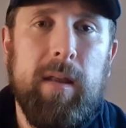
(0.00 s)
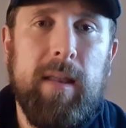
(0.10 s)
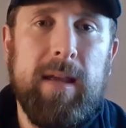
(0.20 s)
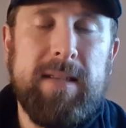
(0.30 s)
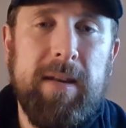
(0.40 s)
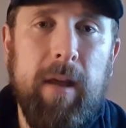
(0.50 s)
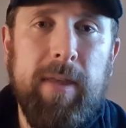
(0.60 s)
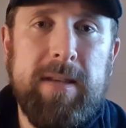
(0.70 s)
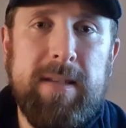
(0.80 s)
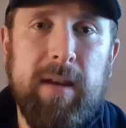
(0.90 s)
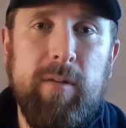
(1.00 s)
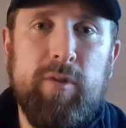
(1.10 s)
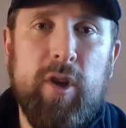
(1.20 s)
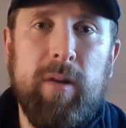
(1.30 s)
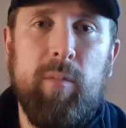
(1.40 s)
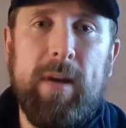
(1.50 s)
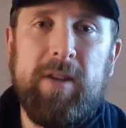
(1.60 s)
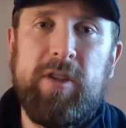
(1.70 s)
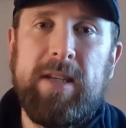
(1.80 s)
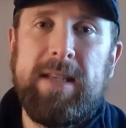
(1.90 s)
There's another solution
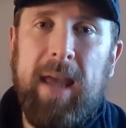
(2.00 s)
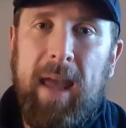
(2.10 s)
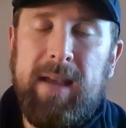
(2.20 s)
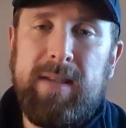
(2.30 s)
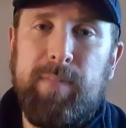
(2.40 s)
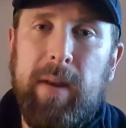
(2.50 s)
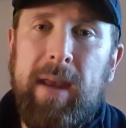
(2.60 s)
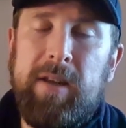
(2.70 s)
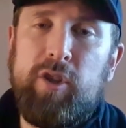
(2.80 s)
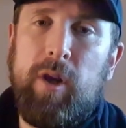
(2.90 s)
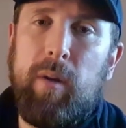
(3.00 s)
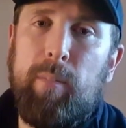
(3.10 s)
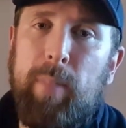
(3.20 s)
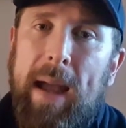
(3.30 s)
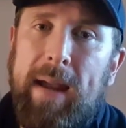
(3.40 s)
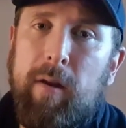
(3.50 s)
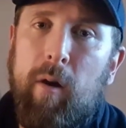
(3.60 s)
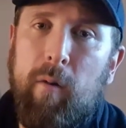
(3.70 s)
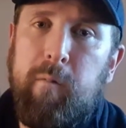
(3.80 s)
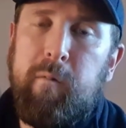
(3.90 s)
which is exponential back
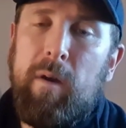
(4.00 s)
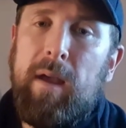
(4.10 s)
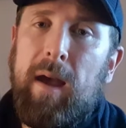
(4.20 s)
off,